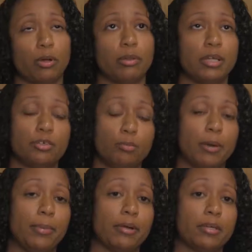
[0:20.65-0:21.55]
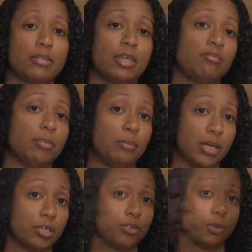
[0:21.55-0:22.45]
where they told my parents to give me
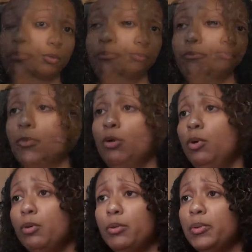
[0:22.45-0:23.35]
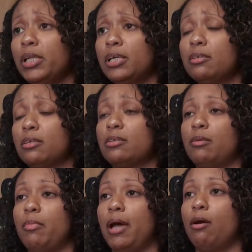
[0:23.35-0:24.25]
Benadryl. We were released and
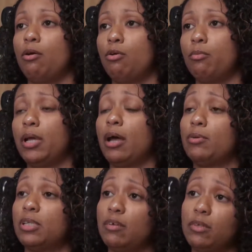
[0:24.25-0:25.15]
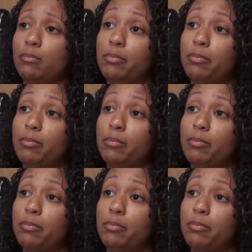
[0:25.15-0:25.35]
sent back home, and I was given the